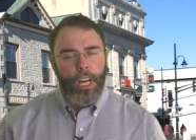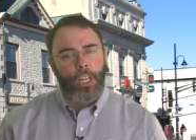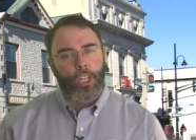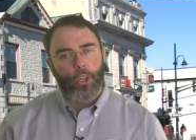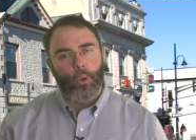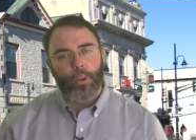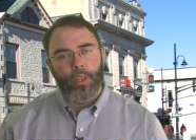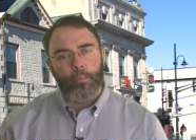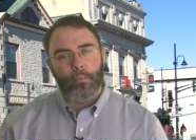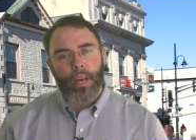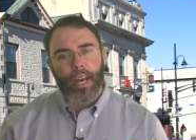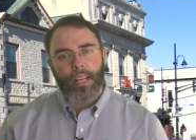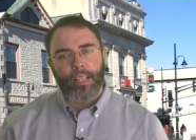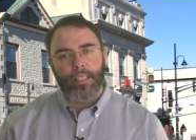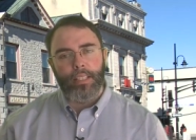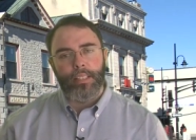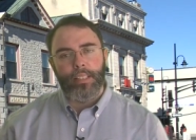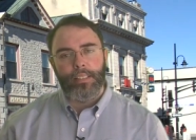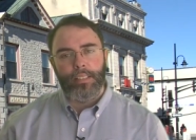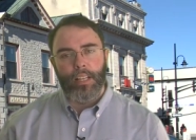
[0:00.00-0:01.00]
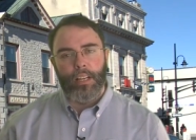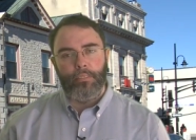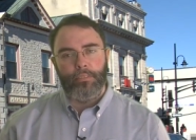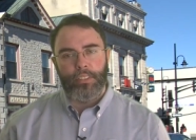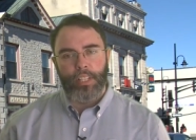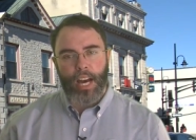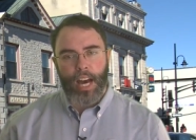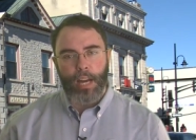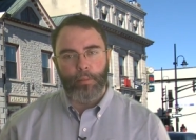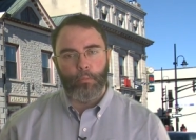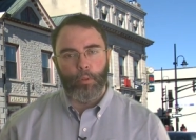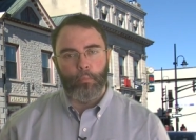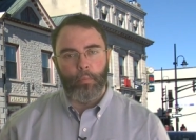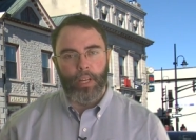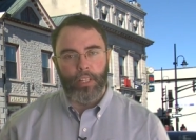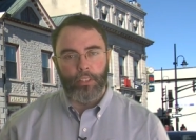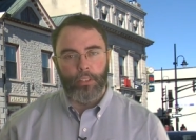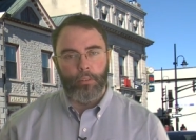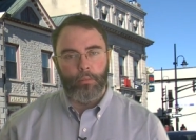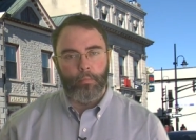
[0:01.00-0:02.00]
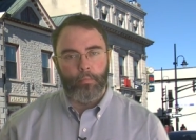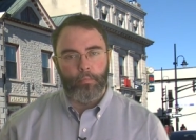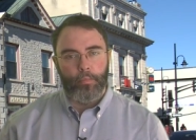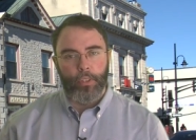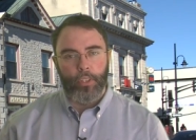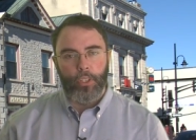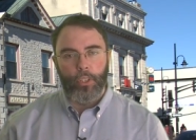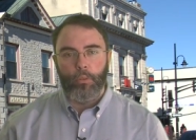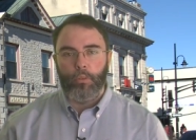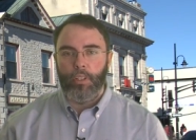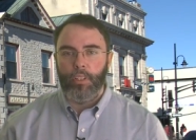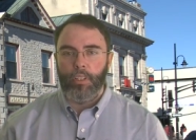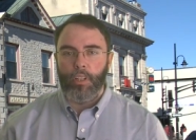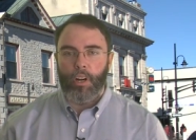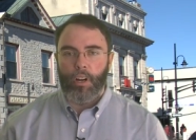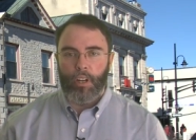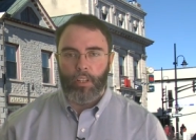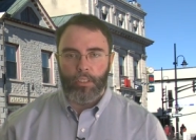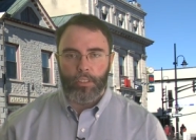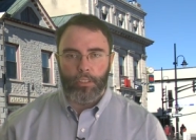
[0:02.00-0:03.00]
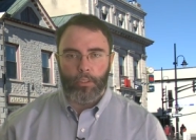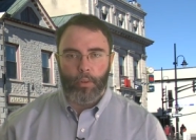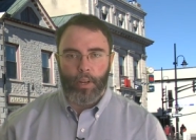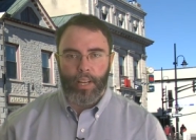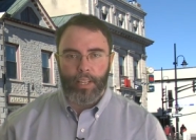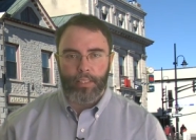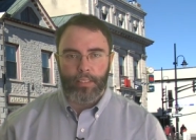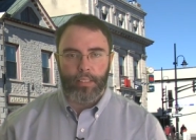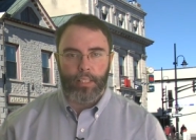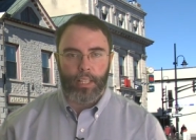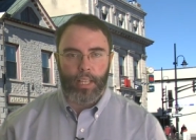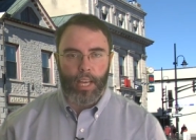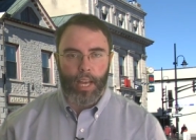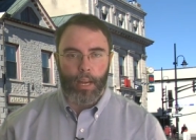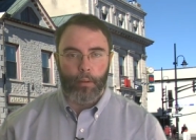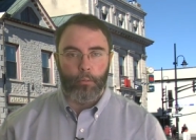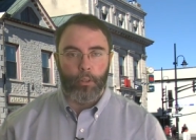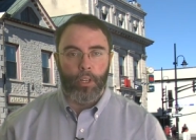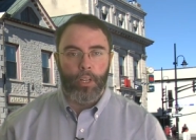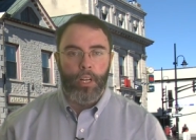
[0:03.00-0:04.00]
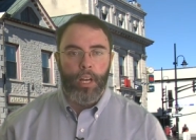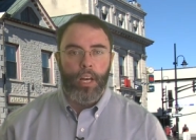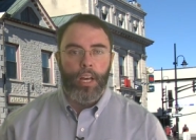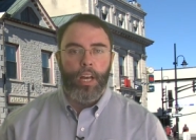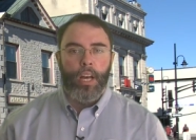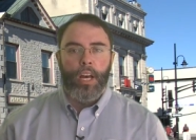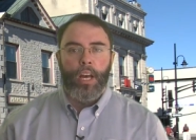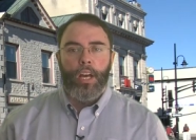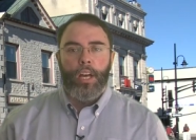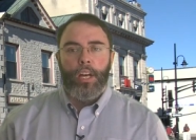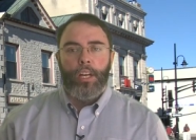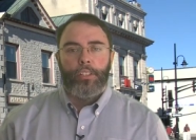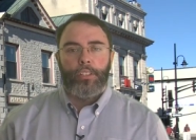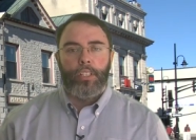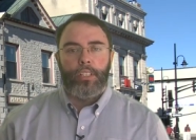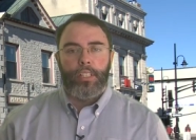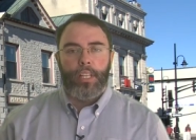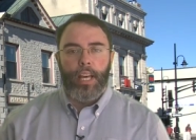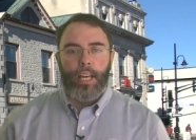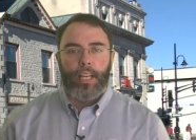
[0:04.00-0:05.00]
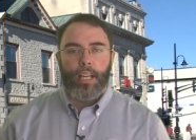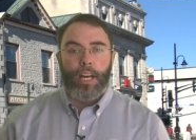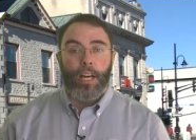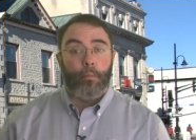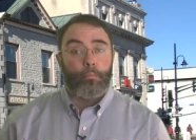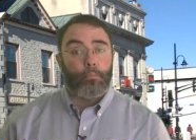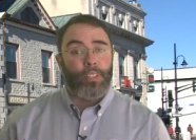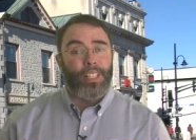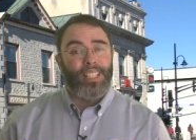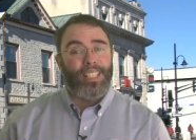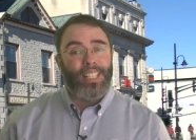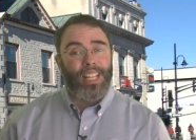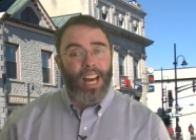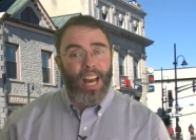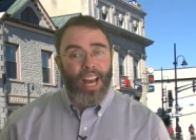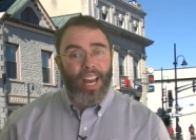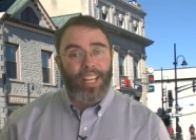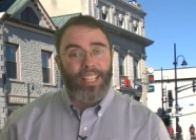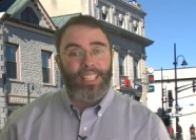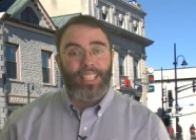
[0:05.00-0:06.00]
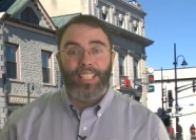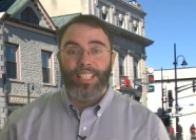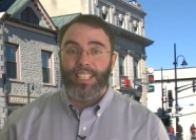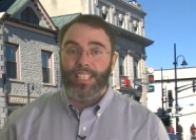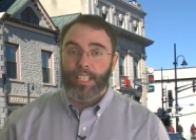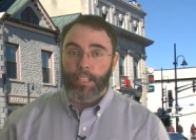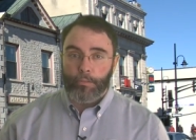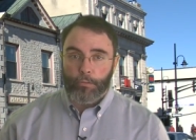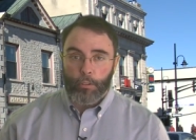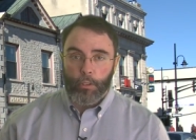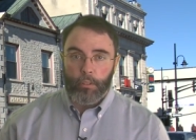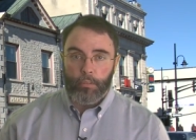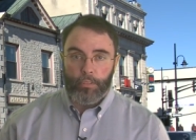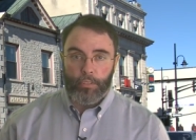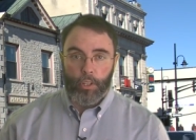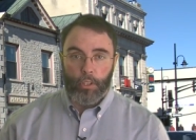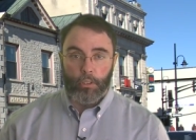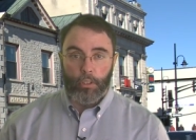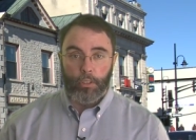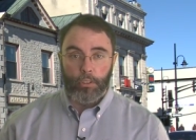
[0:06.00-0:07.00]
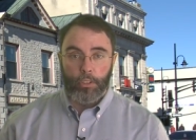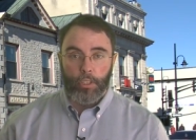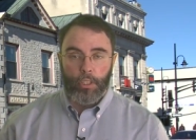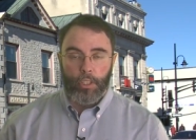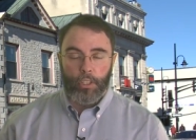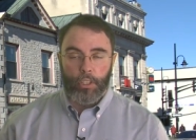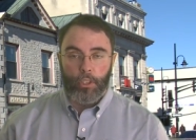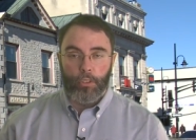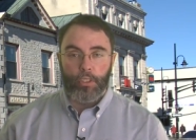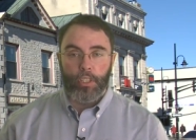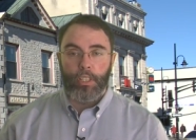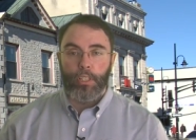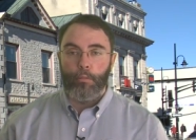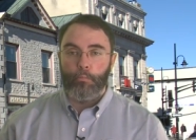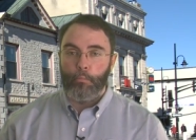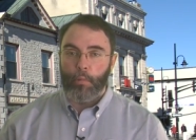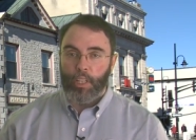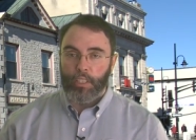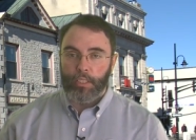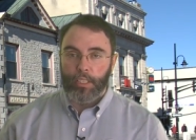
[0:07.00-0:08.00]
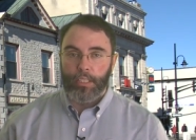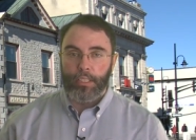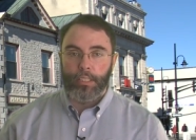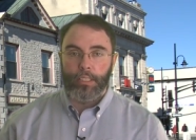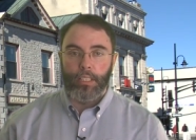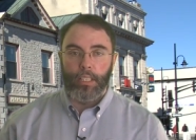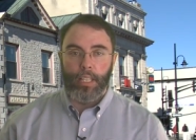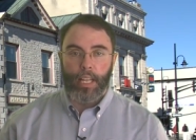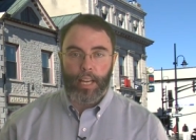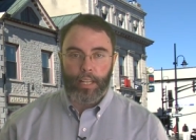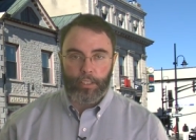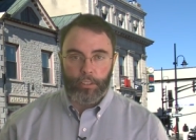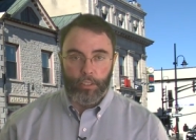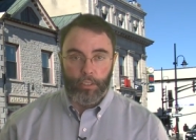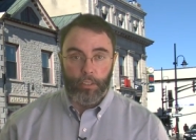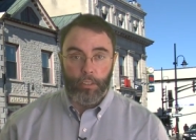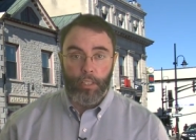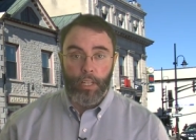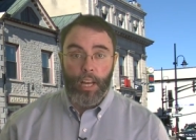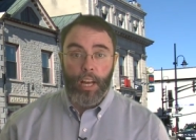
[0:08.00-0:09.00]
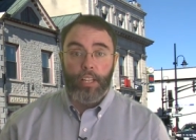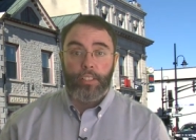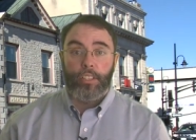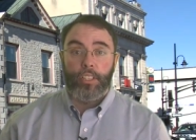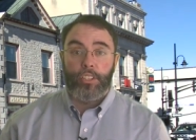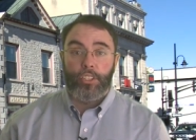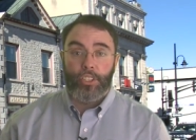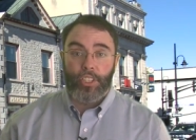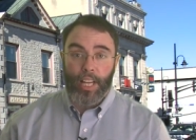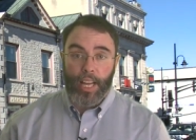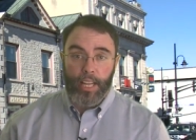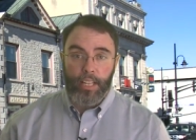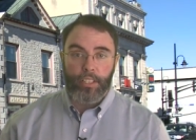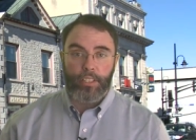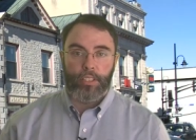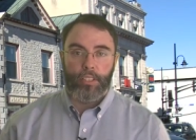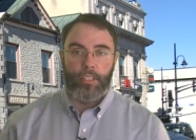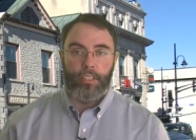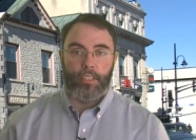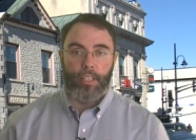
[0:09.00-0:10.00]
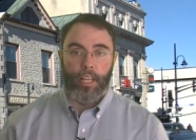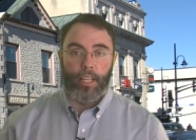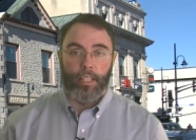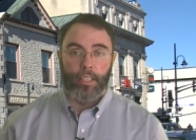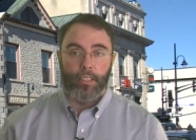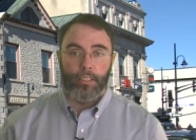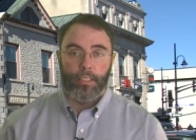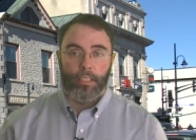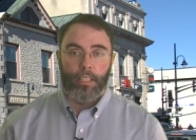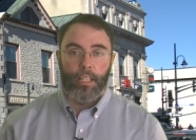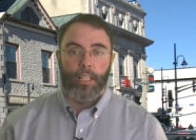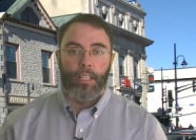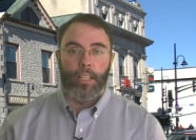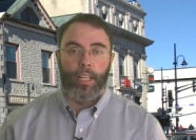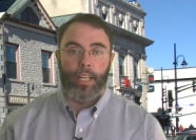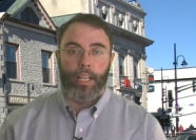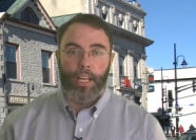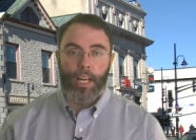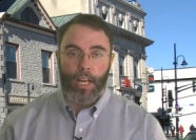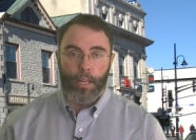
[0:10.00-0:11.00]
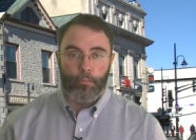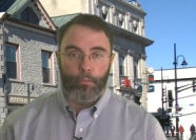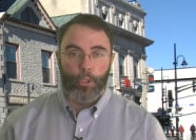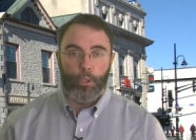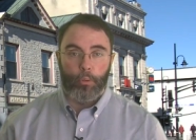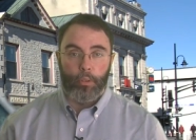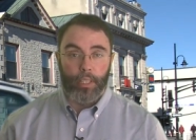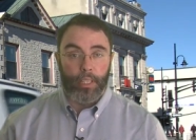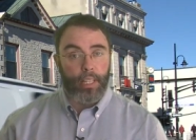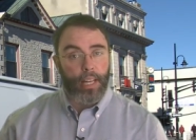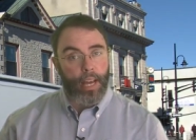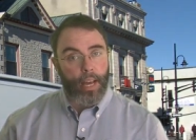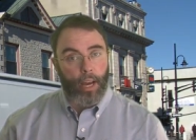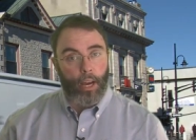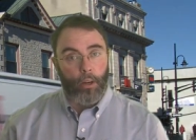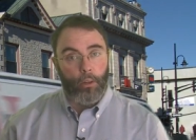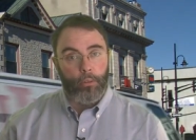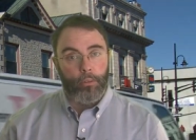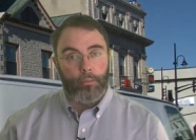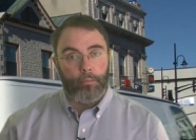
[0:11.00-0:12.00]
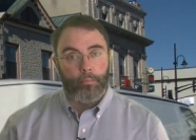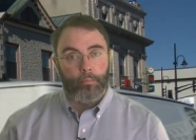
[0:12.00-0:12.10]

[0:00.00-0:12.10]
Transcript: Going back to the self-timer menu, you can also ask the camera to take up to nine different photos using the multi-selector to change the settings like I'm doing now.